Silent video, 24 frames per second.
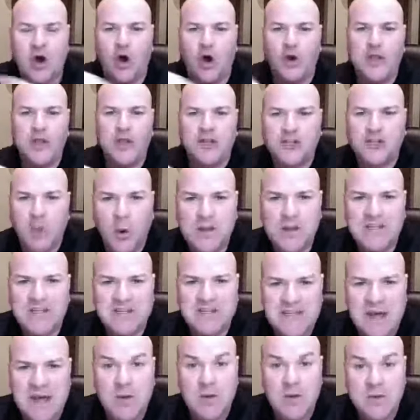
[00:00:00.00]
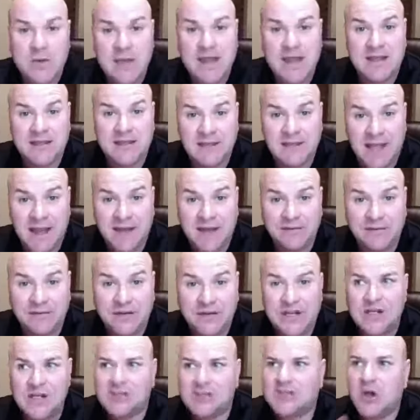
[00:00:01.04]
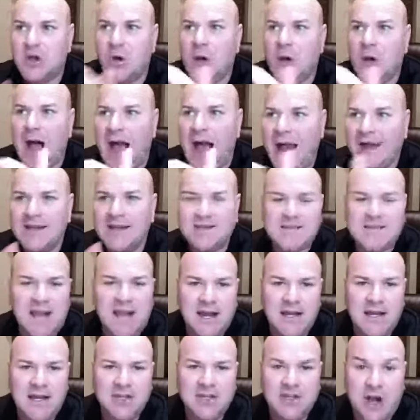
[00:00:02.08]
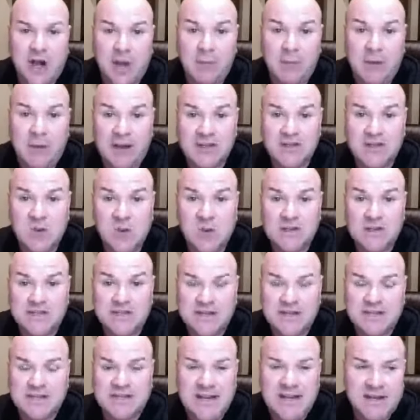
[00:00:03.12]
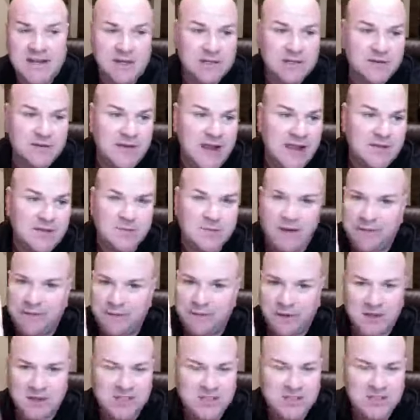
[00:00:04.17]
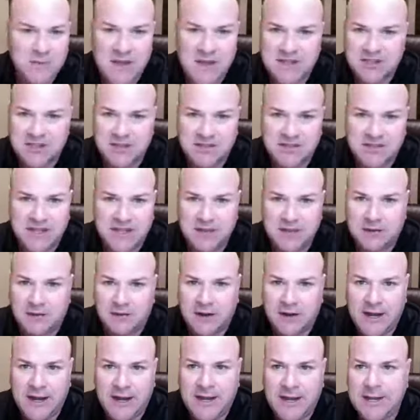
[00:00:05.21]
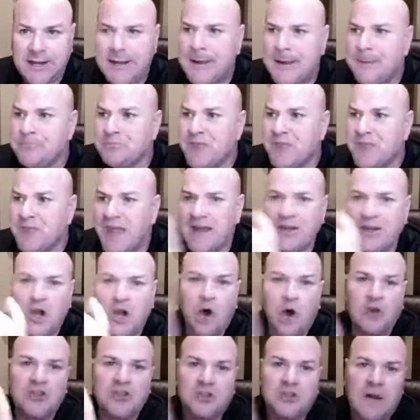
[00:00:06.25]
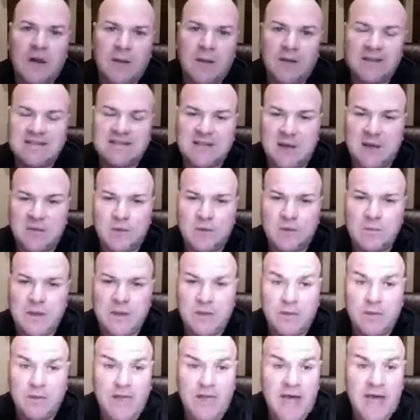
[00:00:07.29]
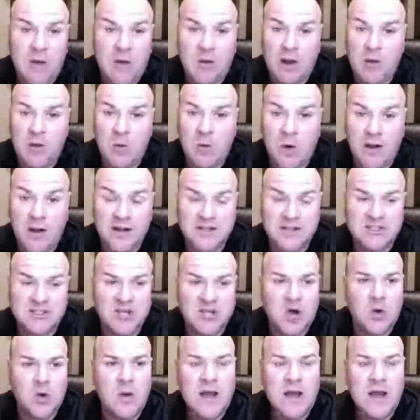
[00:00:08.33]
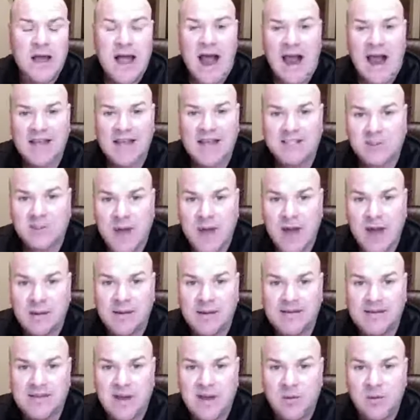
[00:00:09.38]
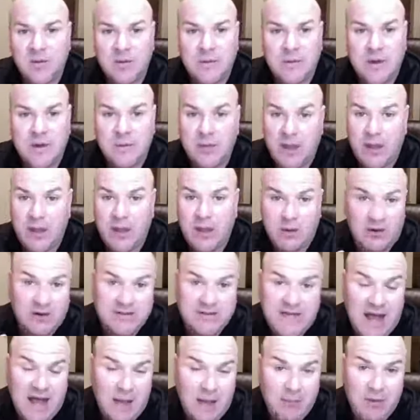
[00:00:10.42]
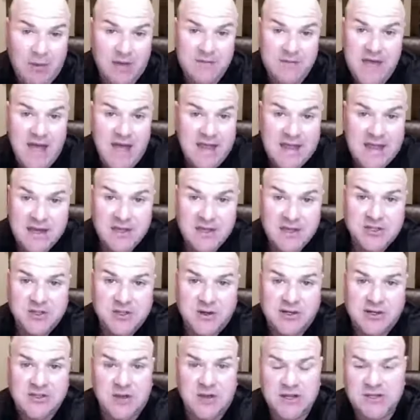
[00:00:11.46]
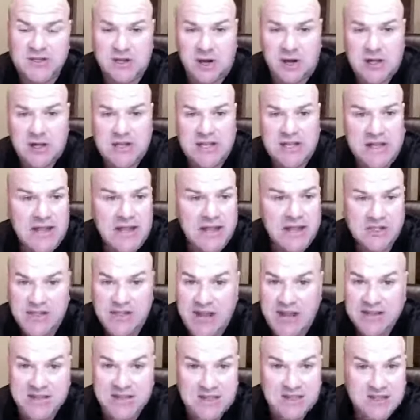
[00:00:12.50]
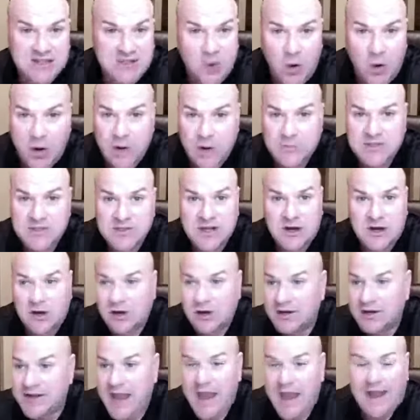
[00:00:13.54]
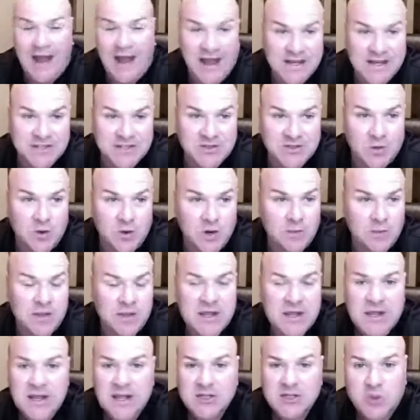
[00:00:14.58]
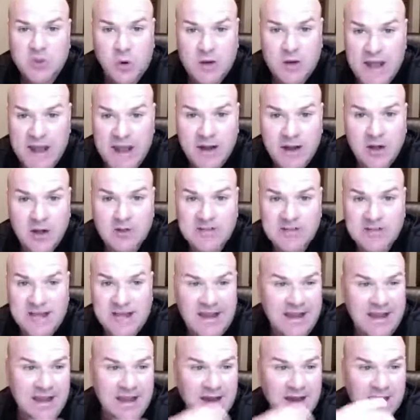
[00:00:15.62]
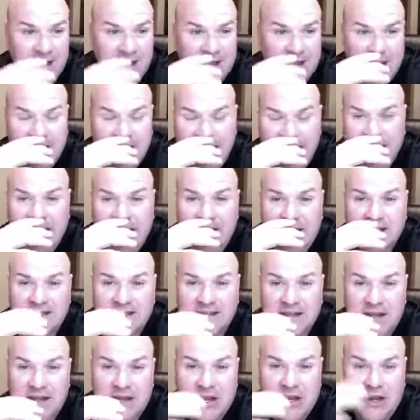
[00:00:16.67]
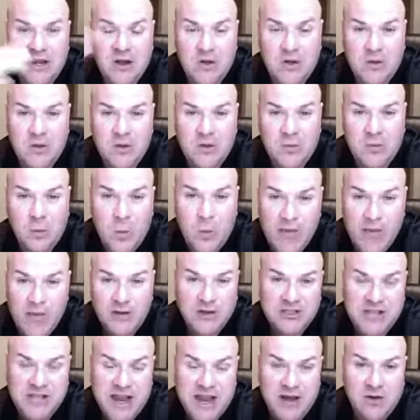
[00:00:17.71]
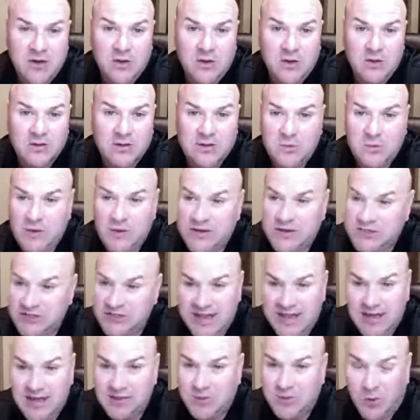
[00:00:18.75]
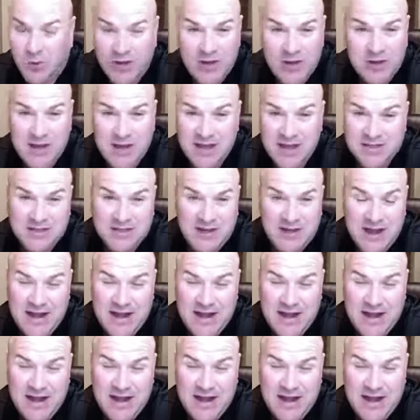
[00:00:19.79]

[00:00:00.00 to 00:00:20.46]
the choices that we make in life. So I decided to drop out of school at 16 years of age, my first semester of 10th grade, and go surround myself with people that had what I wanted. So I surrounded myself with people that were top of that industry. So I started chasing storms, hurricane, ice storm, tornadoes, any weather channel. We just had a tornado yesterday in